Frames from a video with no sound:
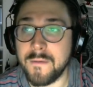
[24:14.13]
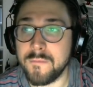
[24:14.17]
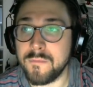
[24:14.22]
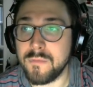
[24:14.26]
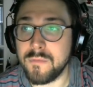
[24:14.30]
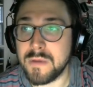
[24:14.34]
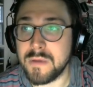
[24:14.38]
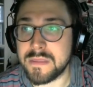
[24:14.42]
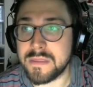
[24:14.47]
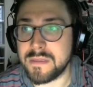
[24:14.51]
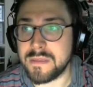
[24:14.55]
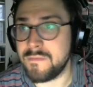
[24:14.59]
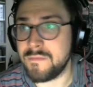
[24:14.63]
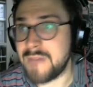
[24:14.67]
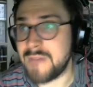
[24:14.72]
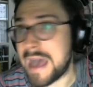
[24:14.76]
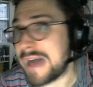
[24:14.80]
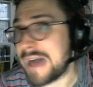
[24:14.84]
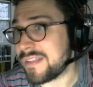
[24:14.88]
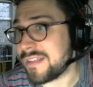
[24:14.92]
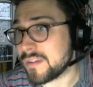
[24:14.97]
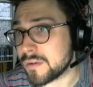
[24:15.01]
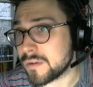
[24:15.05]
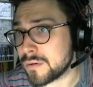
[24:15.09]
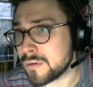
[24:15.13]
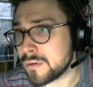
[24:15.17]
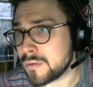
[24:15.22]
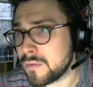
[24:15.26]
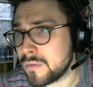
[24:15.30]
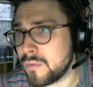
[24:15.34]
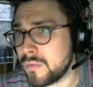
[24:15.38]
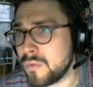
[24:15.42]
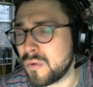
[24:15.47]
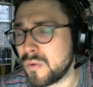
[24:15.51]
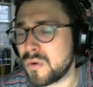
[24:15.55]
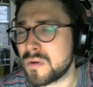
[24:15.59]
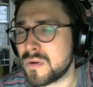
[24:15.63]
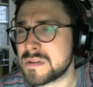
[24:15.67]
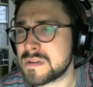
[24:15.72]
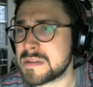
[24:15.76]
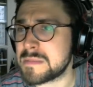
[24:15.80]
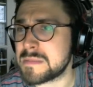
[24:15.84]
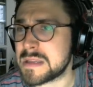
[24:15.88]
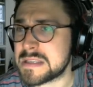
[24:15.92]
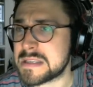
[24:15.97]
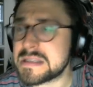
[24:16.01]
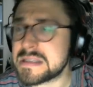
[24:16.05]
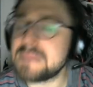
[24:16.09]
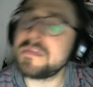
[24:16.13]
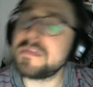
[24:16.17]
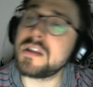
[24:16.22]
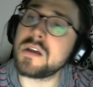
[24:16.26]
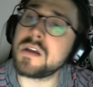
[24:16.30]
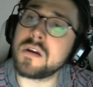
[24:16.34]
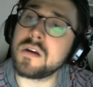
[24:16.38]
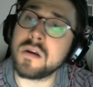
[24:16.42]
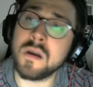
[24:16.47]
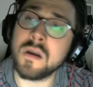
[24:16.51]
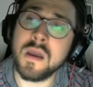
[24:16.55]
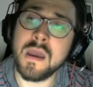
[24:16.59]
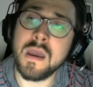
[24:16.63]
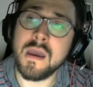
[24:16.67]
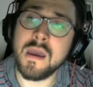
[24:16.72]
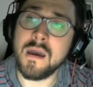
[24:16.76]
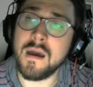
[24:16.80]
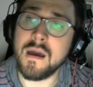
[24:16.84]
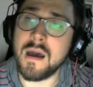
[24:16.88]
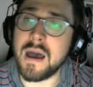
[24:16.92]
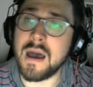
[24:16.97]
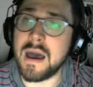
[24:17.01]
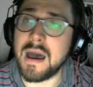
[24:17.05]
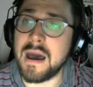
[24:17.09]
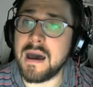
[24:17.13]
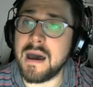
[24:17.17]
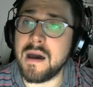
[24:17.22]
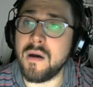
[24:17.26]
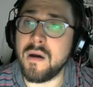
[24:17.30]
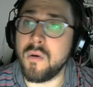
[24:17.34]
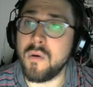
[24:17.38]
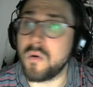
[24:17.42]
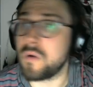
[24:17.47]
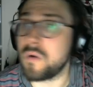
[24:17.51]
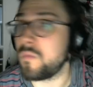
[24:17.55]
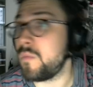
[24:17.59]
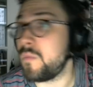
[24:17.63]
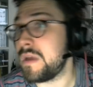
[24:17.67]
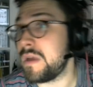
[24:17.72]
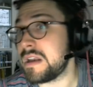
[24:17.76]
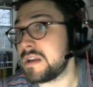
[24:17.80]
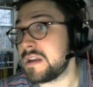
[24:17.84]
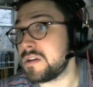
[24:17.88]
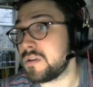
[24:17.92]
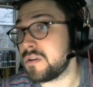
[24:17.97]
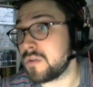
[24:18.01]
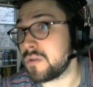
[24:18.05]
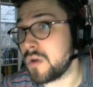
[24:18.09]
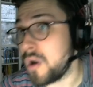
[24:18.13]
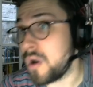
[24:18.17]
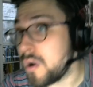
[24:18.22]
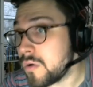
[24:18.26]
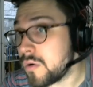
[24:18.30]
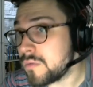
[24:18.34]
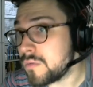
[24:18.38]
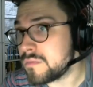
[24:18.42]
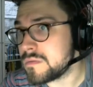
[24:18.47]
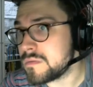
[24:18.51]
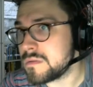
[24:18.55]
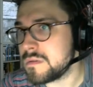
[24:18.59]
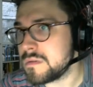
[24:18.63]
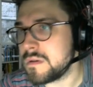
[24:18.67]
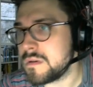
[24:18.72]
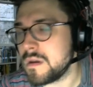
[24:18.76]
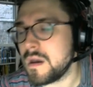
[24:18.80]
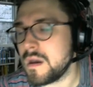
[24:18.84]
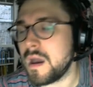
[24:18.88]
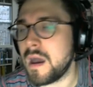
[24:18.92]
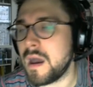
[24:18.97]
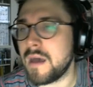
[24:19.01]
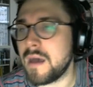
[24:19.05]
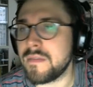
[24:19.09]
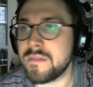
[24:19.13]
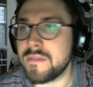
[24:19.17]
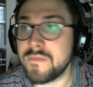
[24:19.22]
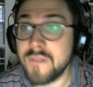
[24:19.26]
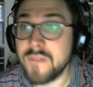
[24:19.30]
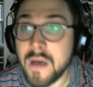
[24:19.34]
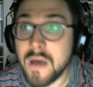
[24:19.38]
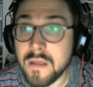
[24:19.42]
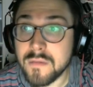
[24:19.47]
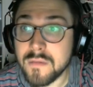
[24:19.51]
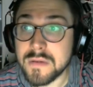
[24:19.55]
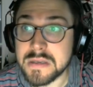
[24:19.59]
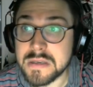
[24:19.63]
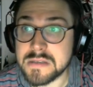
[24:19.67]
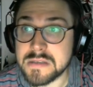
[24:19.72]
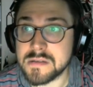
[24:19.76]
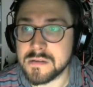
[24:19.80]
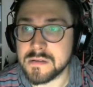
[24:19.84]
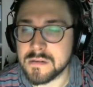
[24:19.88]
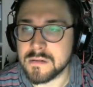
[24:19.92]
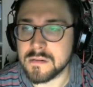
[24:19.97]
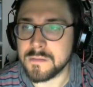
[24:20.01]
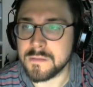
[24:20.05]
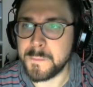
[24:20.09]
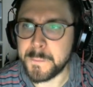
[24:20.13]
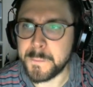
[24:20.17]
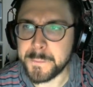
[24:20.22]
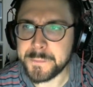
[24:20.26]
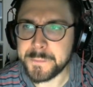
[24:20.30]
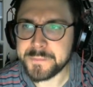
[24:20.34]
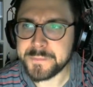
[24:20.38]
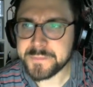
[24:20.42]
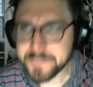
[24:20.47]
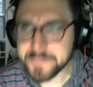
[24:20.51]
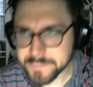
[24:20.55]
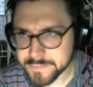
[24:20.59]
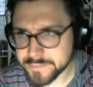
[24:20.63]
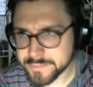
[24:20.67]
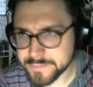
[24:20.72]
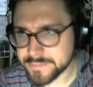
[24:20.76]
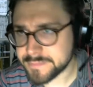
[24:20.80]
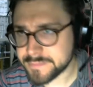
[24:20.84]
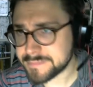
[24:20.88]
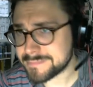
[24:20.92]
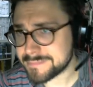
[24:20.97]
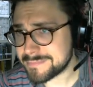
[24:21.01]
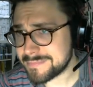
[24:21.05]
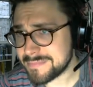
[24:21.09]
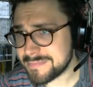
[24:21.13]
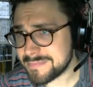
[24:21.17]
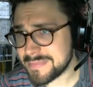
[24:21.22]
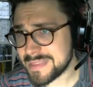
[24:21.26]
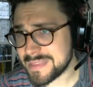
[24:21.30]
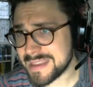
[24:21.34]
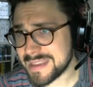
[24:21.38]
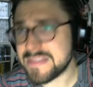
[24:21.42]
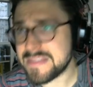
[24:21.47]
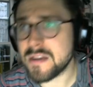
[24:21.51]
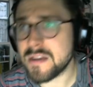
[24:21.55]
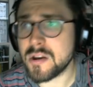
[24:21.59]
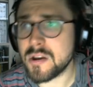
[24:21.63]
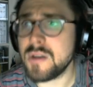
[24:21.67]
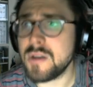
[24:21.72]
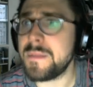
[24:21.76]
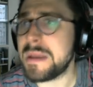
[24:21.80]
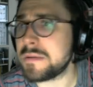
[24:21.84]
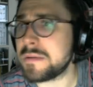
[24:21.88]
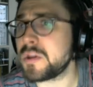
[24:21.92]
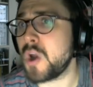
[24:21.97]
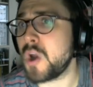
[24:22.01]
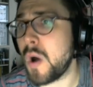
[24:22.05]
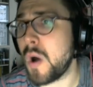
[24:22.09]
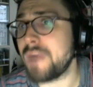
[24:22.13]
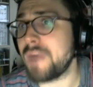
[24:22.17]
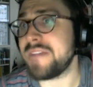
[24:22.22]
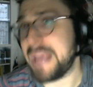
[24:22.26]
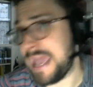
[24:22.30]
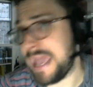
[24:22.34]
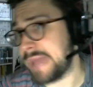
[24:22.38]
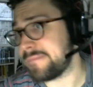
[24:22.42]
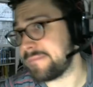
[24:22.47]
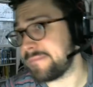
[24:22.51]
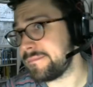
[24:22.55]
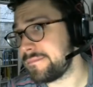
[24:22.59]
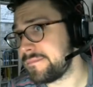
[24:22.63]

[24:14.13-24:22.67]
with a Valor or something similar, or win on your own the following turn, they're going to be able to go off again.